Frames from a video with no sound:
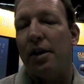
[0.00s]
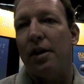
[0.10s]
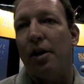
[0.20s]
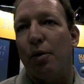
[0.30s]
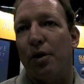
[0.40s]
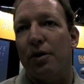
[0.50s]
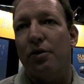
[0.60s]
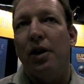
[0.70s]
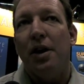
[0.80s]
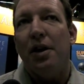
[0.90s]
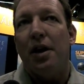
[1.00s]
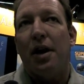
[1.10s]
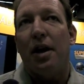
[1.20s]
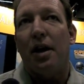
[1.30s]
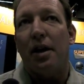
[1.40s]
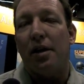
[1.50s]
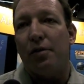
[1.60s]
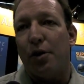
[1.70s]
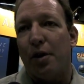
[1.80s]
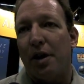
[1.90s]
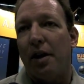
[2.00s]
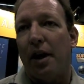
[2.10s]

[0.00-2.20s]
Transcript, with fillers: In other words, if you're in a,